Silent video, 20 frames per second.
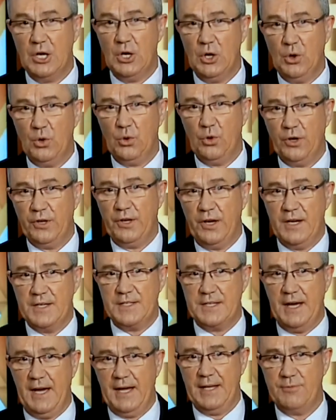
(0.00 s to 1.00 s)

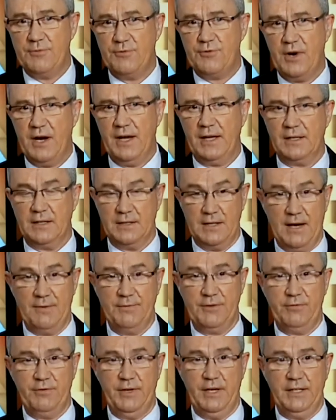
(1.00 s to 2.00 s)
Organiser Adam Drake loved
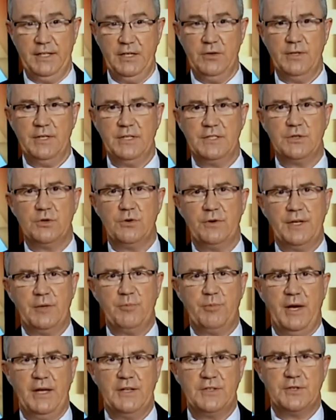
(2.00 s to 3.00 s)
the venue and he's already
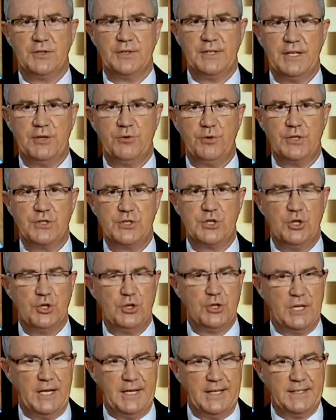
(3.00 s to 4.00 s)
penciled in a
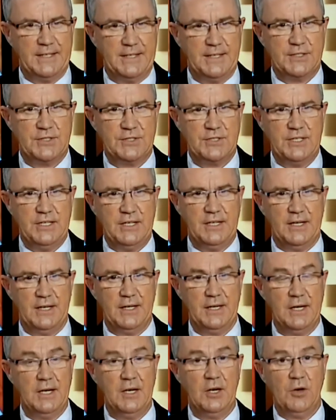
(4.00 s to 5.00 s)
return late next year.
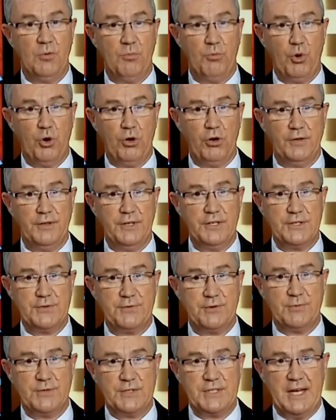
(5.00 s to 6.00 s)
More on this
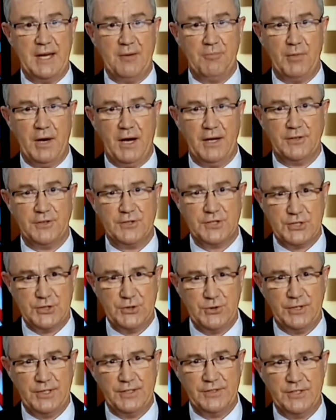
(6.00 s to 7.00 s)
from Sam Martin
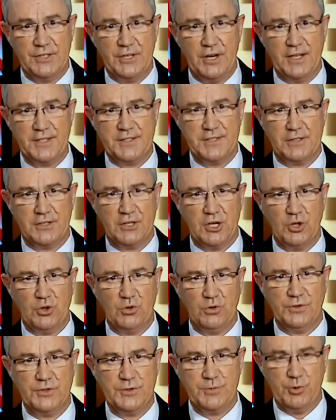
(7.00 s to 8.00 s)
soon in tonight's
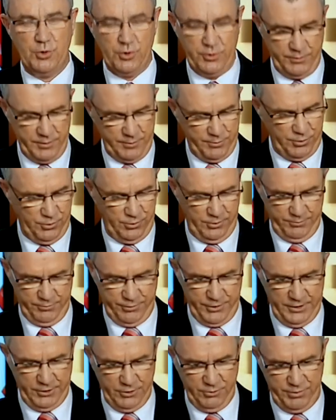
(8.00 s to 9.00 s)
local sport report.
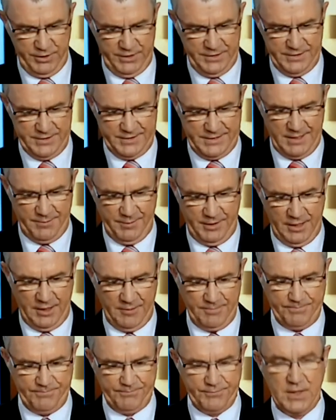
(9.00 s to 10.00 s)
Pretty good pictures coming
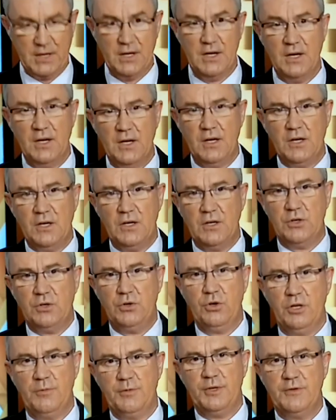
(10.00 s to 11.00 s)
up.
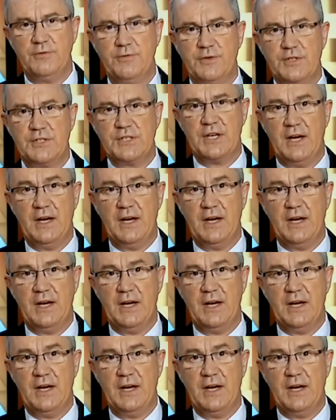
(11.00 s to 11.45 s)
Coolerman for